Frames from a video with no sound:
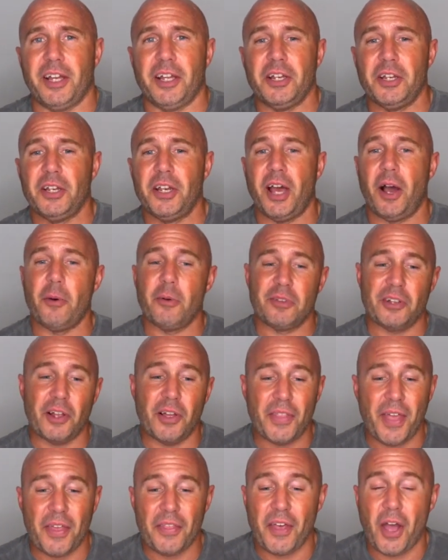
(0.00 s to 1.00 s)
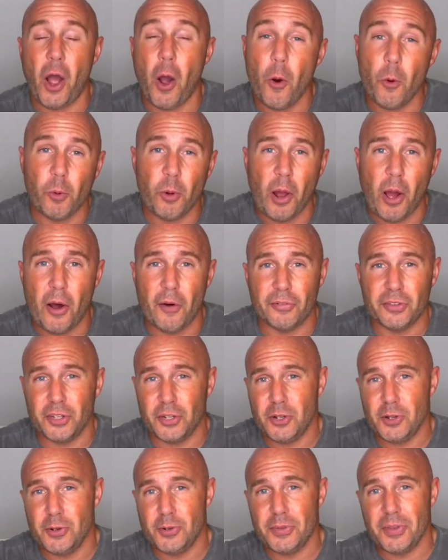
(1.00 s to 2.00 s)
and I was like that the whole
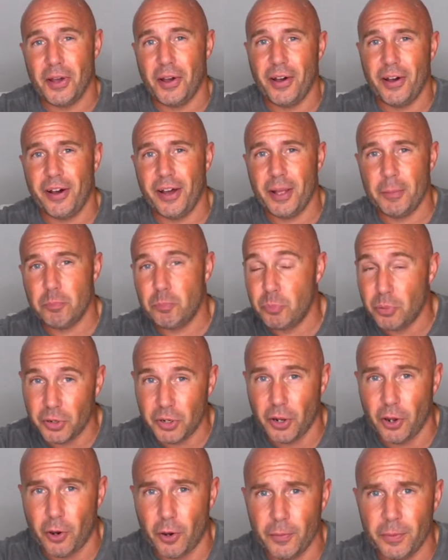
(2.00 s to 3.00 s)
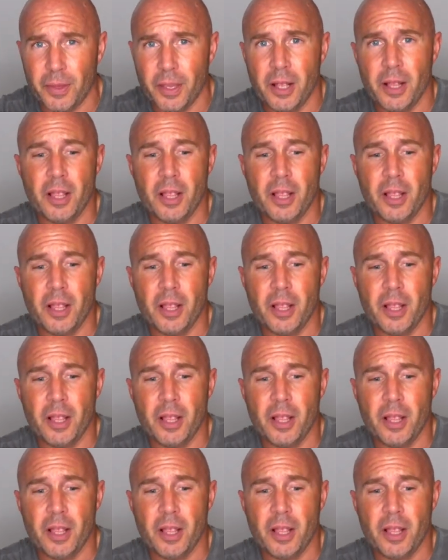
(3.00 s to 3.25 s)
afternoon that I put it on.